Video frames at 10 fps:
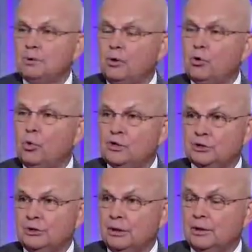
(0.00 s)
people don't
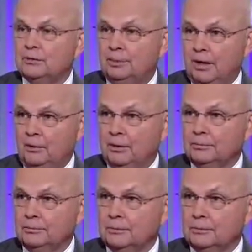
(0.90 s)
question American
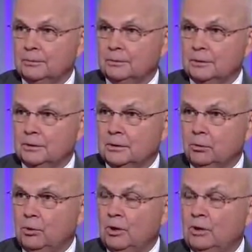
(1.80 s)
power.
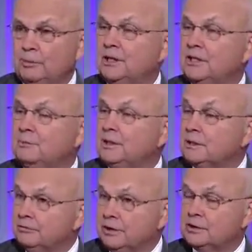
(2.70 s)
What people need to
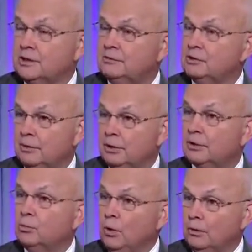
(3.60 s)
be convinced of is
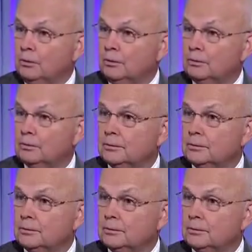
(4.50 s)
American will.